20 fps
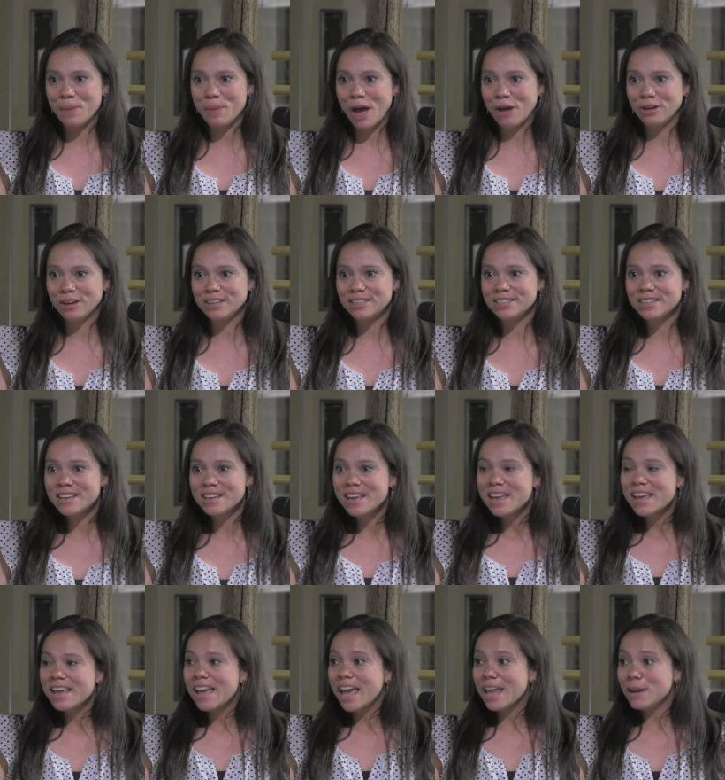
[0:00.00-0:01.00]
about it.
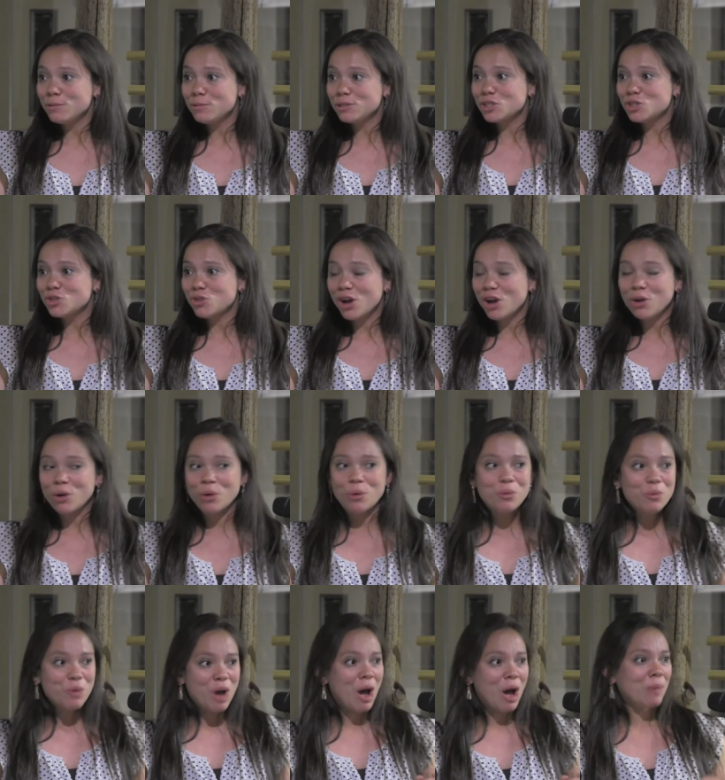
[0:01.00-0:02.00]
And it was a
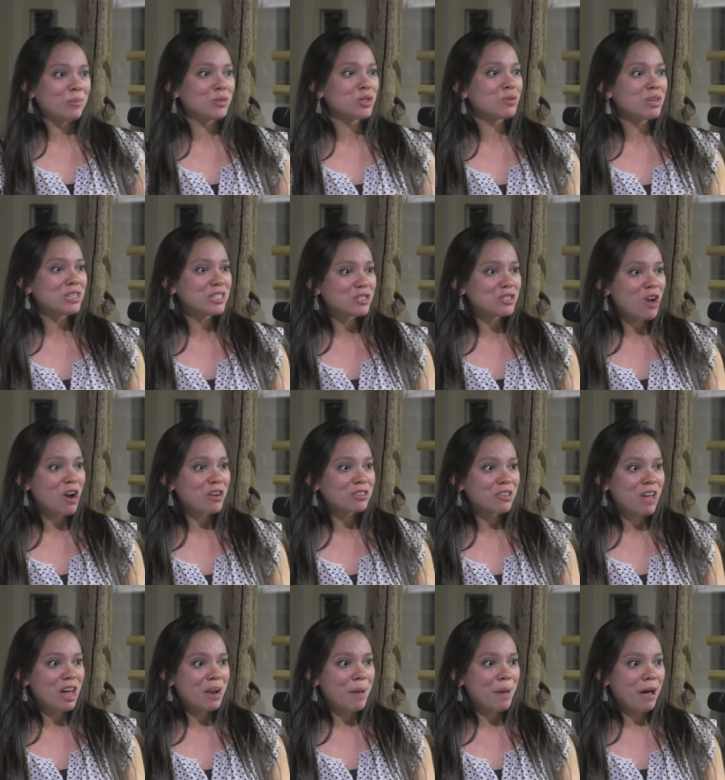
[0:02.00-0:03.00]
struggle. Um, Teresa talked
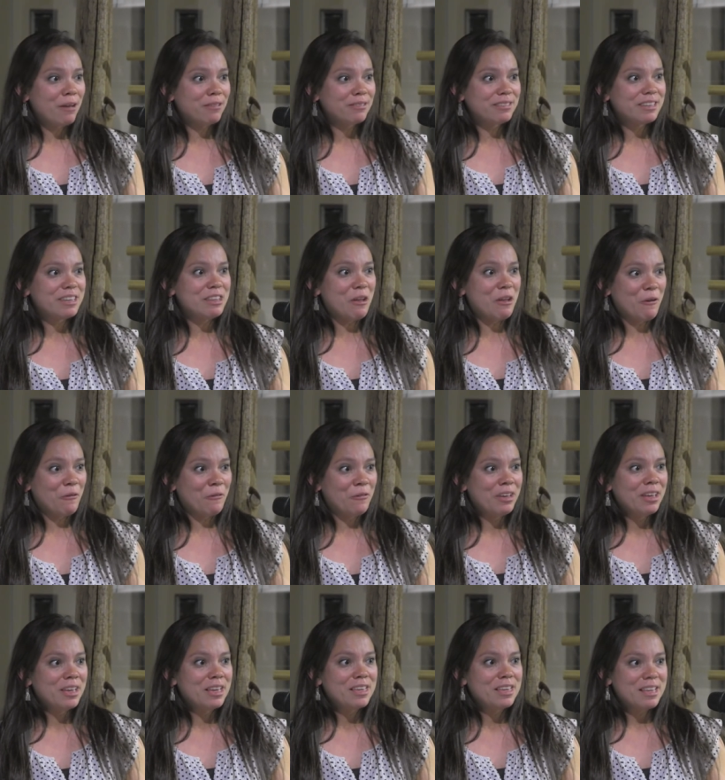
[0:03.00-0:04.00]
a lot about, you know,
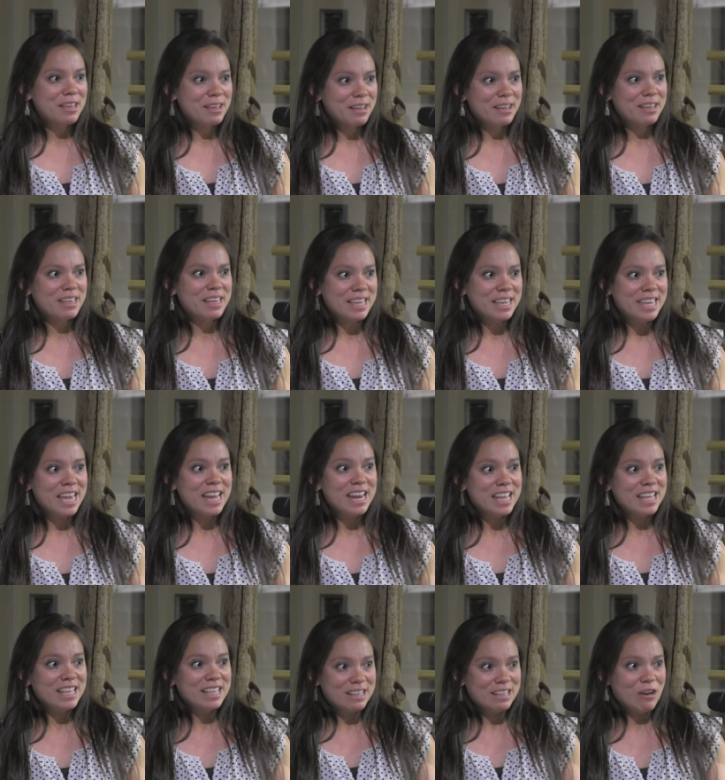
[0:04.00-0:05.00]
uh,
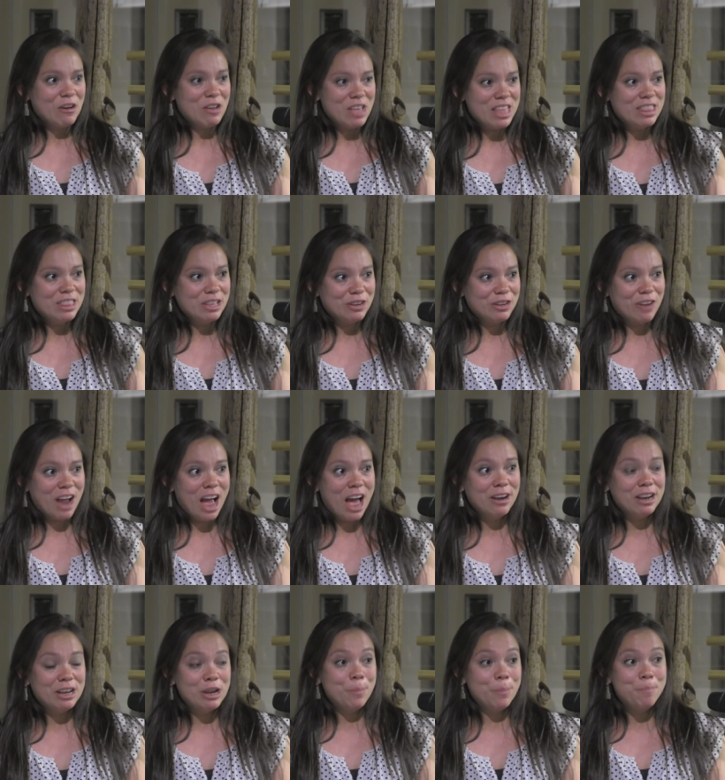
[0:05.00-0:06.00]
getting in the
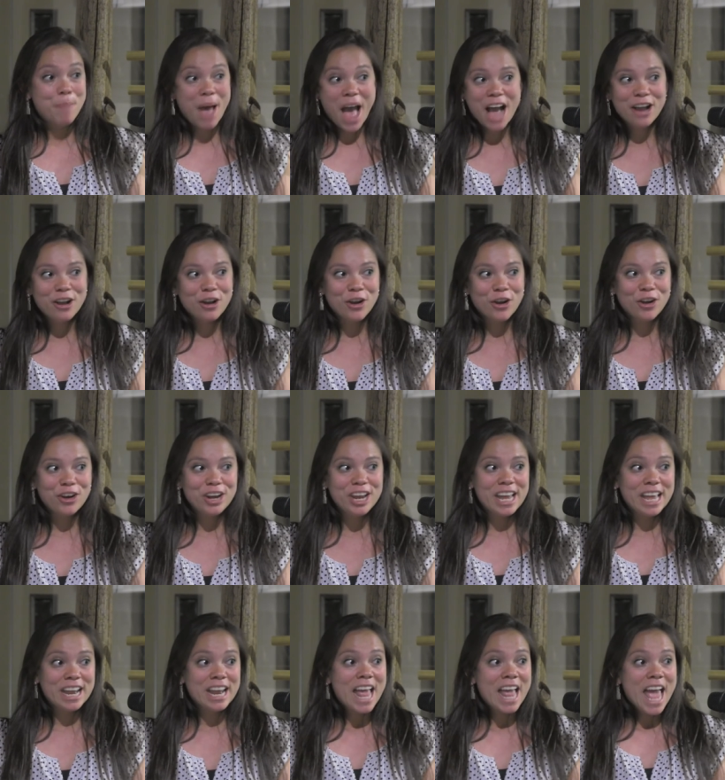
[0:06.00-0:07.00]
ground and your back
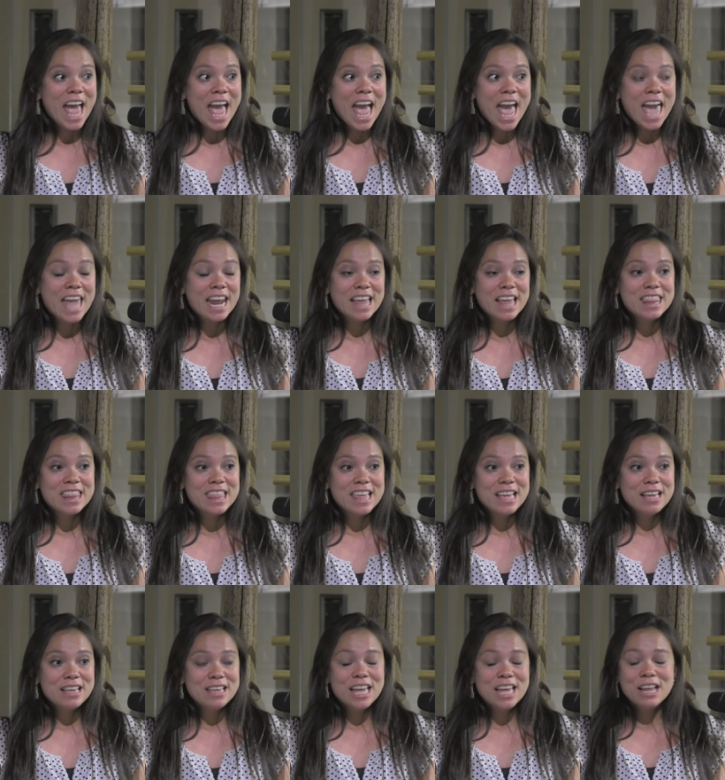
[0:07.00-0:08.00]
hurting. And, and I
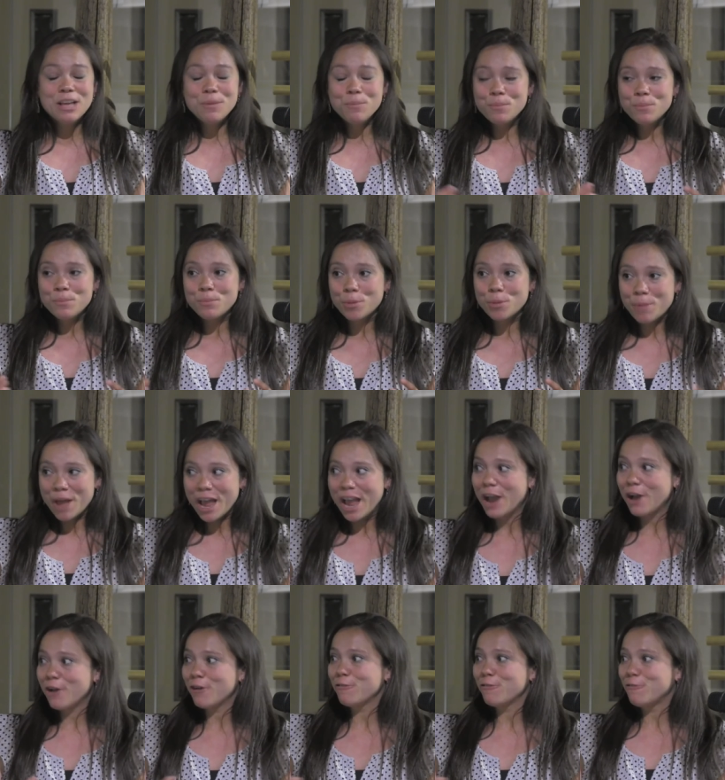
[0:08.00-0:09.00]
think getting
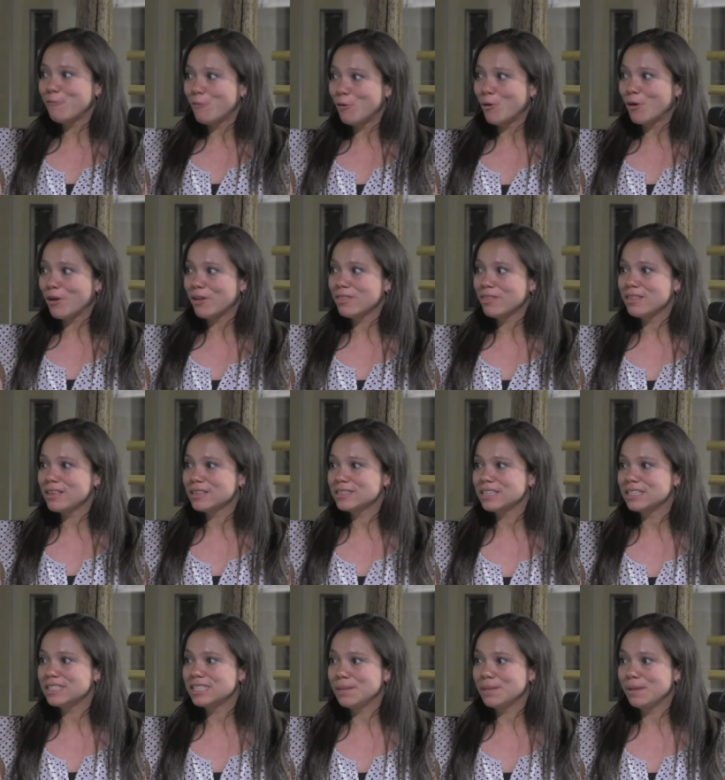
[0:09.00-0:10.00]
prepared for
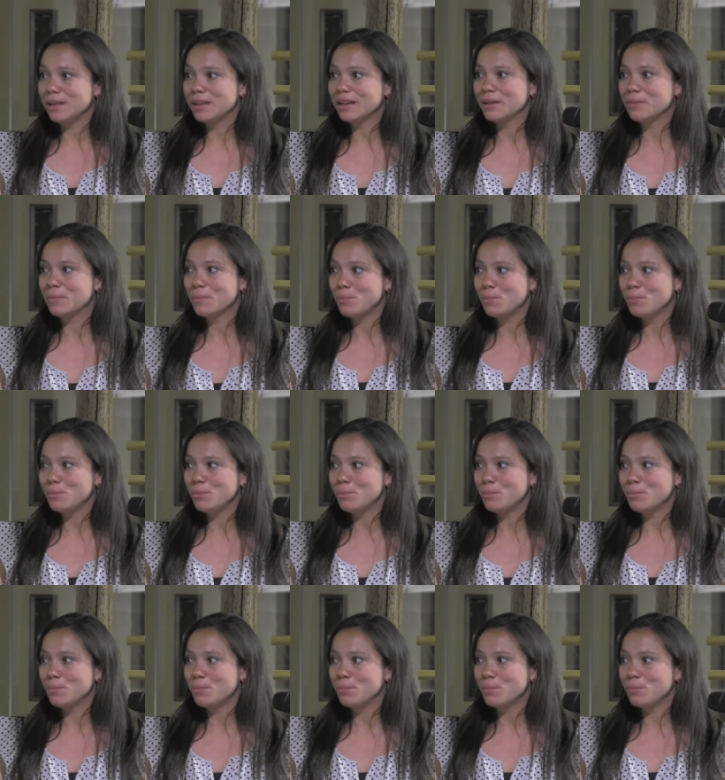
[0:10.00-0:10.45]
this exhibit